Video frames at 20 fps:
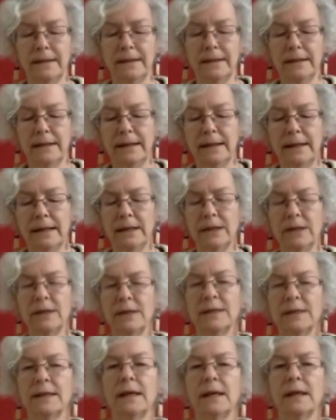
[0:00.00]
And then
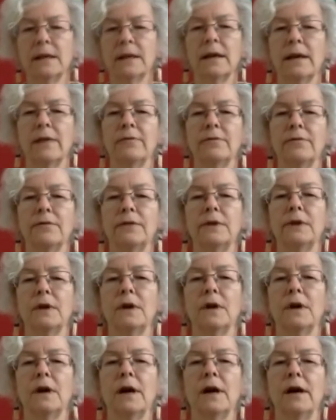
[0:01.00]
just take that foot
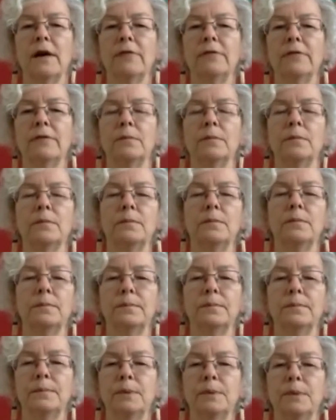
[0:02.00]
off and
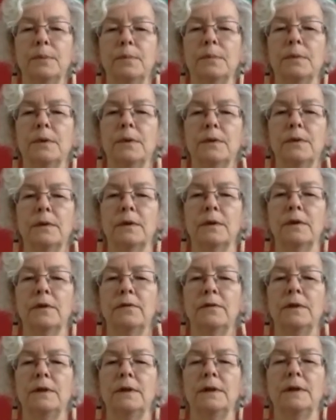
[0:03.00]
put both of your
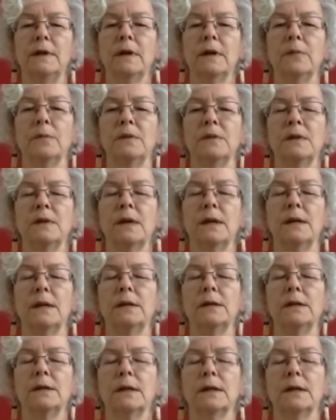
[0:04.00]
feet down beside
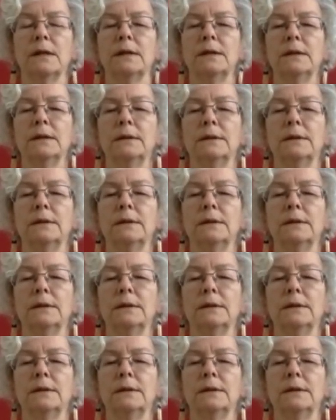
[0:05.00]
each other.